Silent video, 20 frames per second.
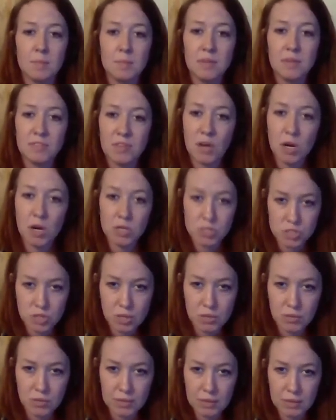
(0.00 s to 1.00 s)
if they are
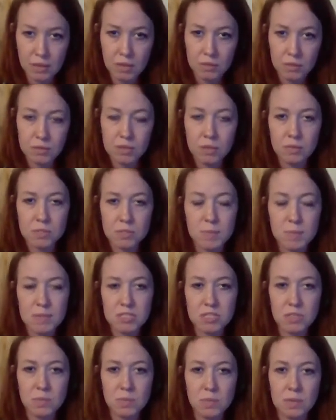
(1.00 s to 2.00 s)
struggling at all,
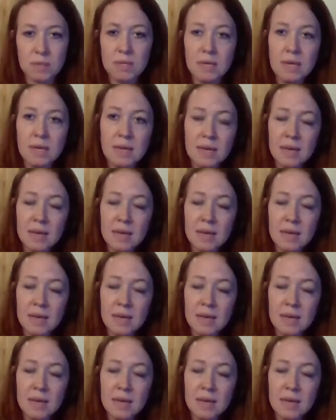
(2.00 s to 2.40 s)
especially when